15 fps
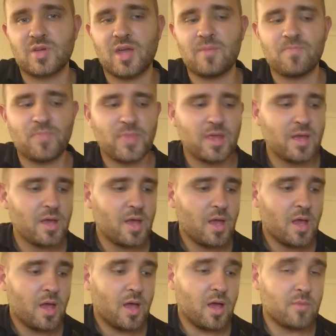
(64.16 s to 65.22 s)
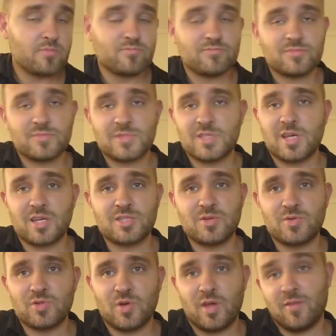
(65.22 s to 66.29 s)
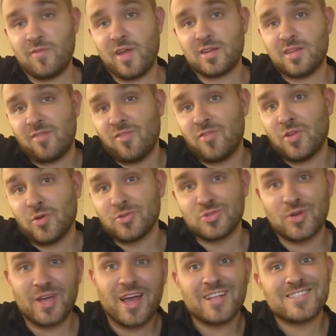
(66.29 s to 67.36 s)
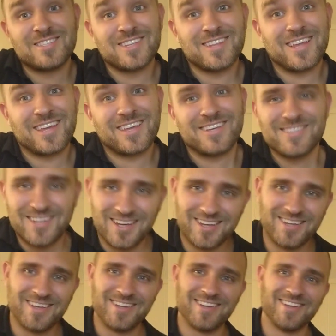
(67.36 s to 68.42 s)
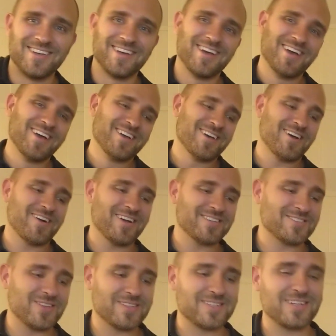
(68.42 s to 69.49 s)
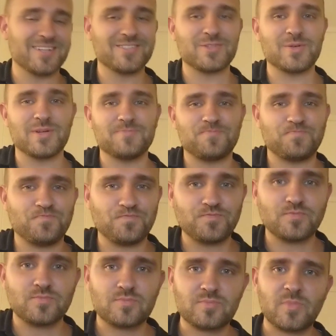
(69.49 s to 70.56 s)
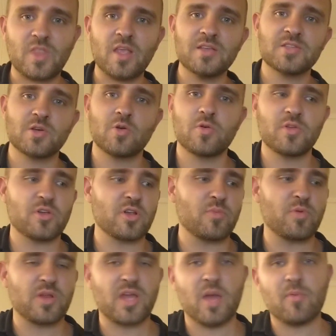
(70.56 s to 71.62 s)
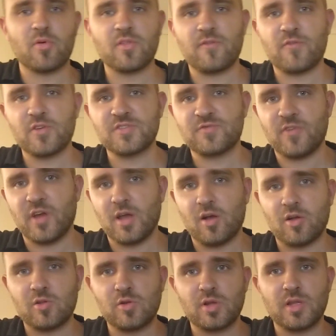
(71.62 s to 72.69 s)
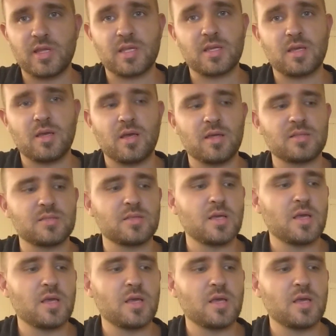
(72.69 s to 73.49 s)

okay? Um, as long as you enjoy it. In fact, even if you don't enjoy it, I'd still like it. Alright, so let's get into it. So you're going to put a capo on the first fret. I'll include a link uh,